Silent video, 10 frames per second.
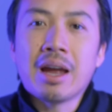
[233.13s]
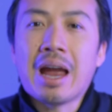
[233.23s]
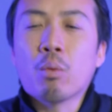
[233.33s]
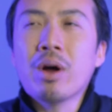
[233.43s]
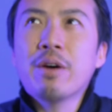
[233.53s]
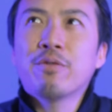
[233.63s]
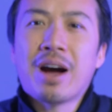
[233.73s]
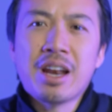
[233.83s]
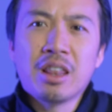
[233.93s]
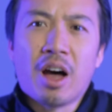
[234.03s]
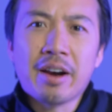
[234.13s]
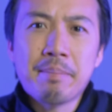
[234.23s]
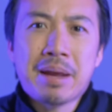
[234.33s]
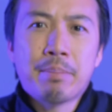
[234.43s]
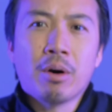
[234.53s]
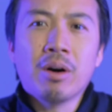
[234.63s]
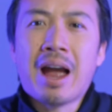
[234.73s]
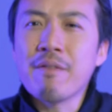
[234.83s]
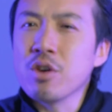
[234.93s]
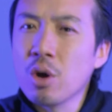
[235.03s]
and what I find a lot of people
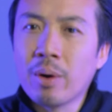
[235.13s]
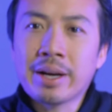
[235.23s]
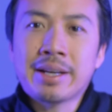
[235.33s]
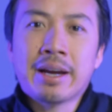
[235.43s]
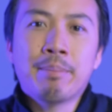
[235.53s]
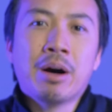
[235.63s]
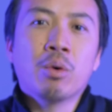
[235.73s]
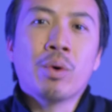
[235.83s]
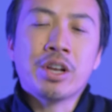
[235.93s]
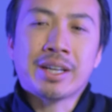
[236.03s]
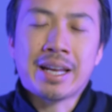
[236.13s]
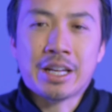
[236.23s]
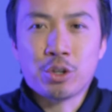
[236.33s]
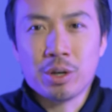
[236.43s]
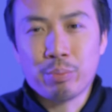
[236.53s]
have no idea about when they're getting into the